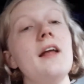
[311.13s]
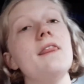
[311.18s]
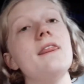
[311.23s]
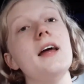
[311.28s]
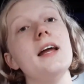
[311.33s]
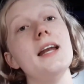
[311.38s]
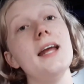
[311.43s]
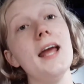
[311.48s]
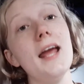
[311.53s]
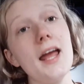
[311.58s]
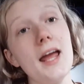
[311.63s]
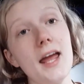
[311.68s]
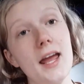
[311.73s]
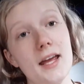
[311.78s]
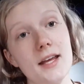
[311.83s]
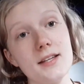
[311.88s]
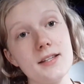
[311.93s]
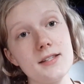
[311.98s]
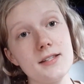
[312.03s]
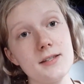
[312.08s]
that
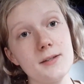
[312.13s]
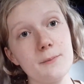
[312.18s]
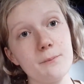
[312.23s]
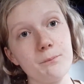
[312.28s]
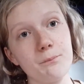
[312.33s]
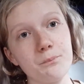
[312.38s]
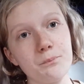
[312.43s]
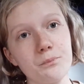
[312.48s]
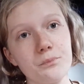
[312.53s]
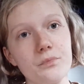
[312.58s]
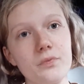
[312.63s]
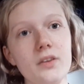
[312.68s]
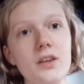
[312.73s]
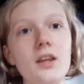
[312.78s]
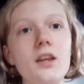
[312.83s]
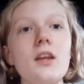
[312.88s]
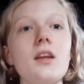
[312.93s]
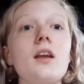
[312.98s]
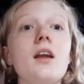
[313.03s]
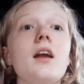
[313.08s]
S
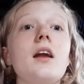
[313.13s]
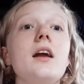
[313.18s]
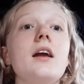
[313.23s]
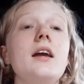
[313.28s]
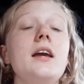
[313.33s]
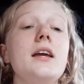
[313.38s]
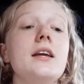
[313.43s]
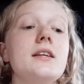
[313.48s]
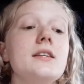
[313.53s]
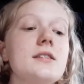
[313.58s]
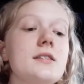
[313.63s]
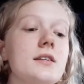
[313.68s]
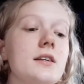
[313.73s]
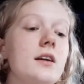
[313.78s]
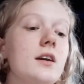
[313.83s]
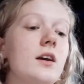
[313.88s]
is